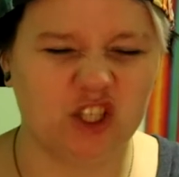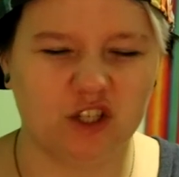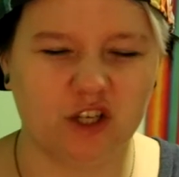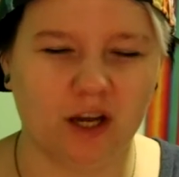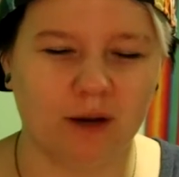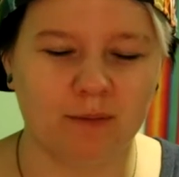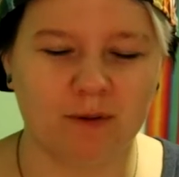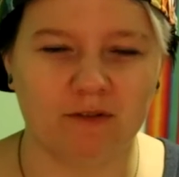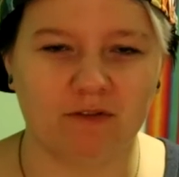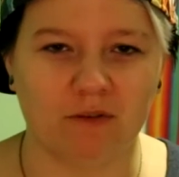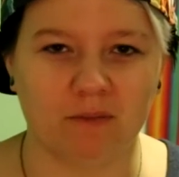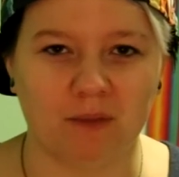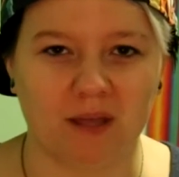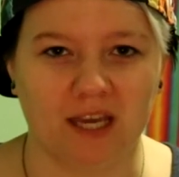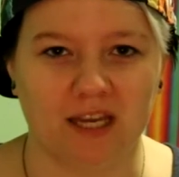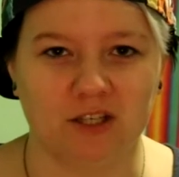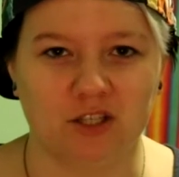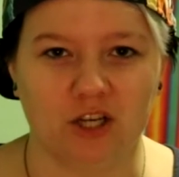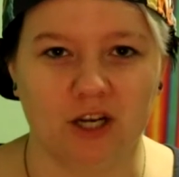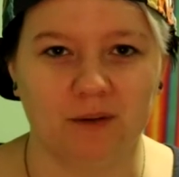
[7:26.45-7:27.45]
coming from the
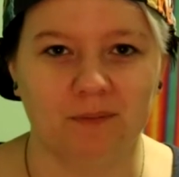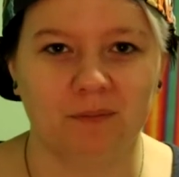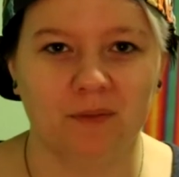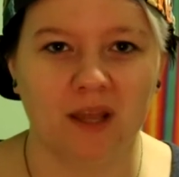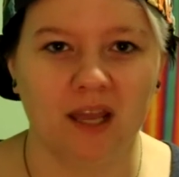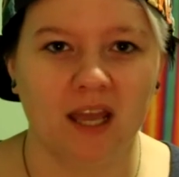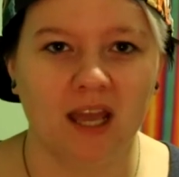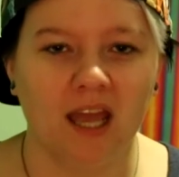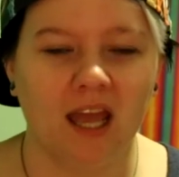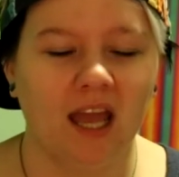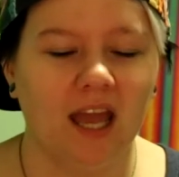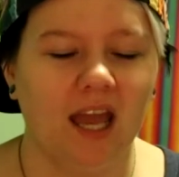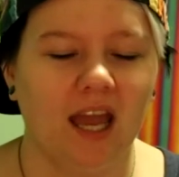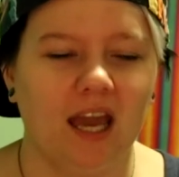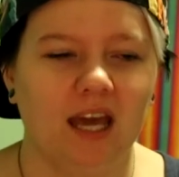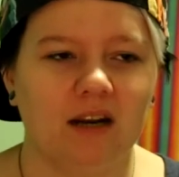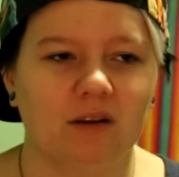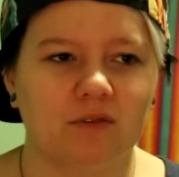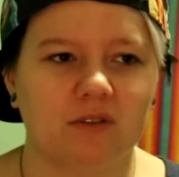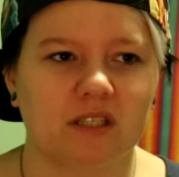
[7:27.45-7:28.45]
kitchen.
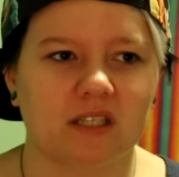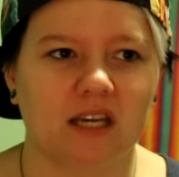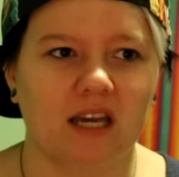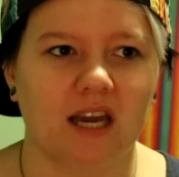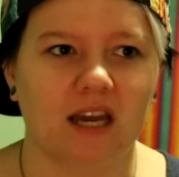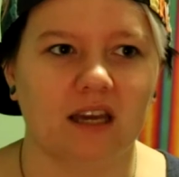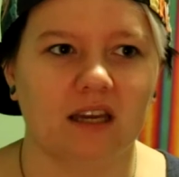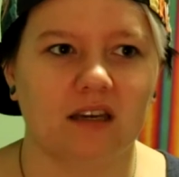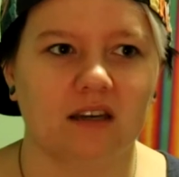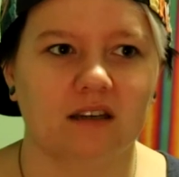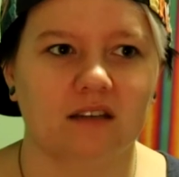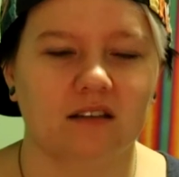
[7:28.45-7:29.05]
And I was like,